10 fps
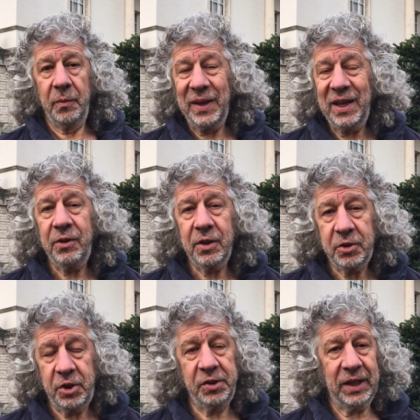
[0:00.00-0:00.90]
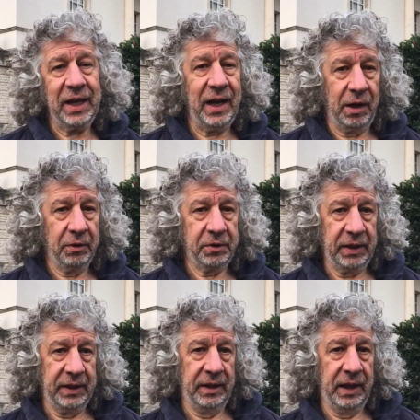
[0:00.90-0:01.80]
I'm here at Chiswick House
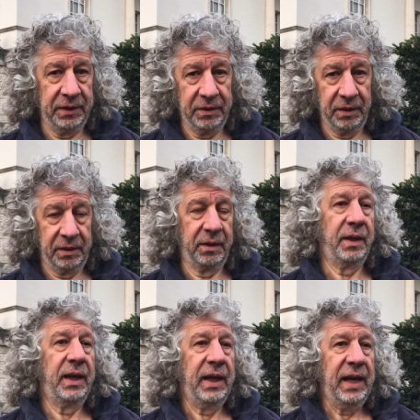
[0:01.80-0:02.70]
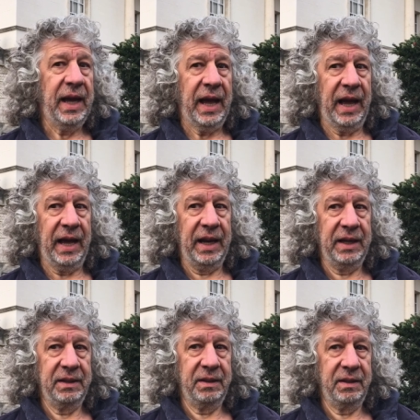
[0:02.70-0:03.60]
in London,
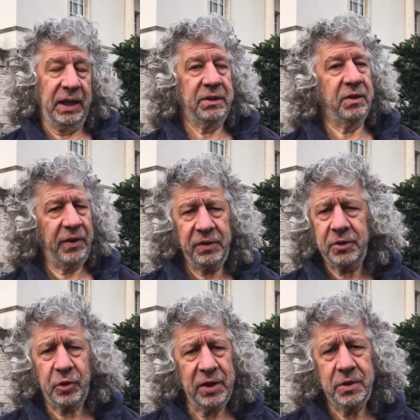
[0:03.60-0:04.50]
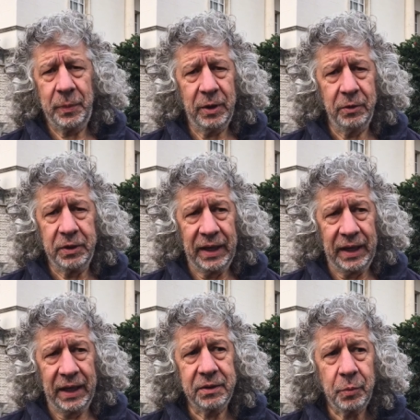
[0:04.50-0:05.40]
and it's a very strange
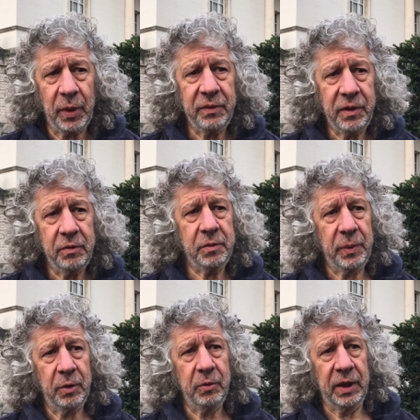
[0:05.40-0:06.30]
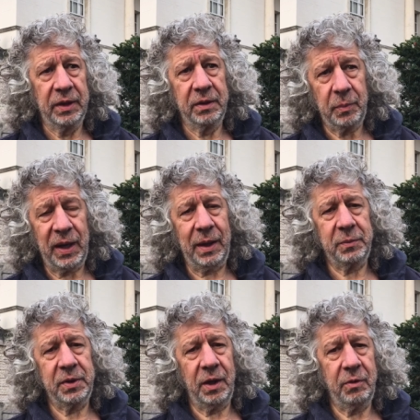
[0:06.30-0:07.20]
building. It's one of those buildings,
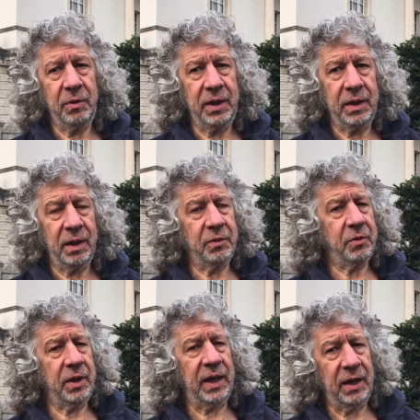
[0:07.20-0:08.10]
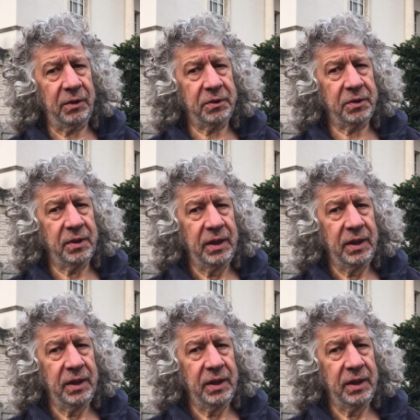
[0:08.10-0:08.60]
perhaps the only country house